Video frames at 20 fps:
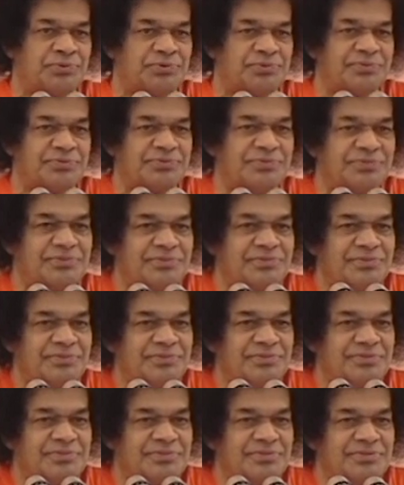The suffering
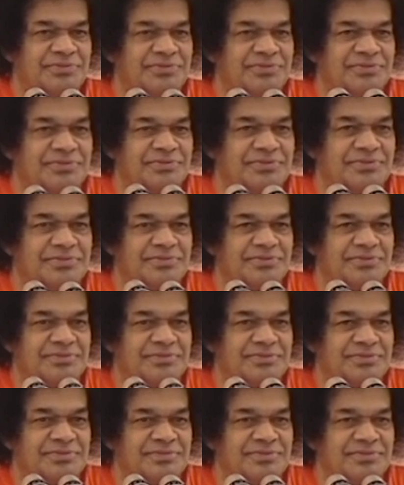of the body, the ailments
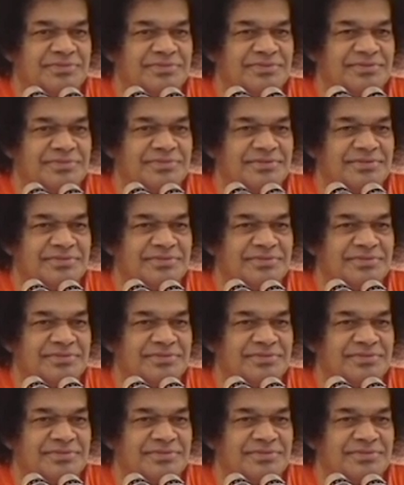of the body